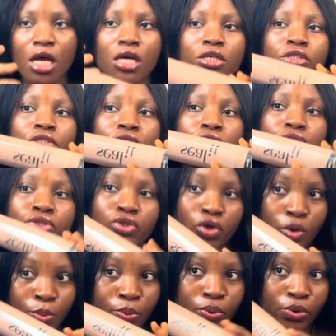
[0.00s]

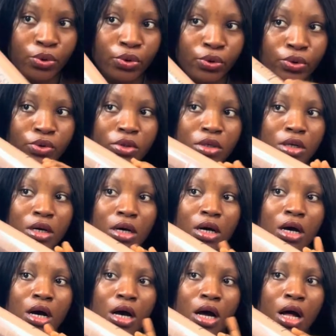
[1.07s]
So pro
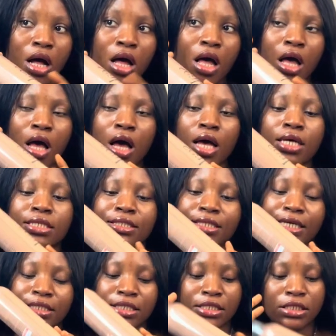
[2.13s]

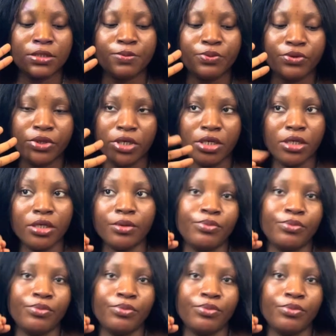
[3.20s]
setting spray,